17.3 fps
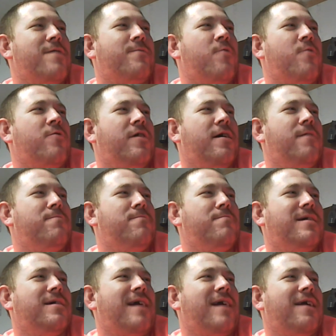or 4 of
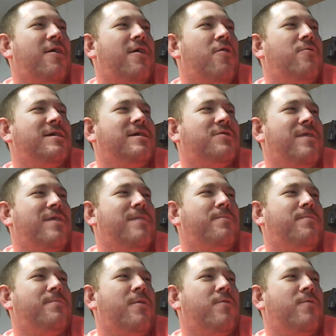them, but I'd always
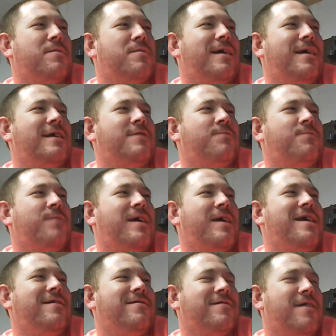trip over somebody's
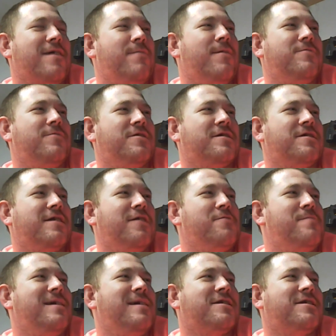feet and come up just a
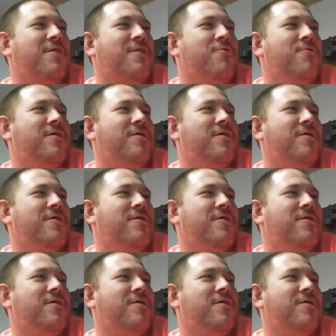little bit short.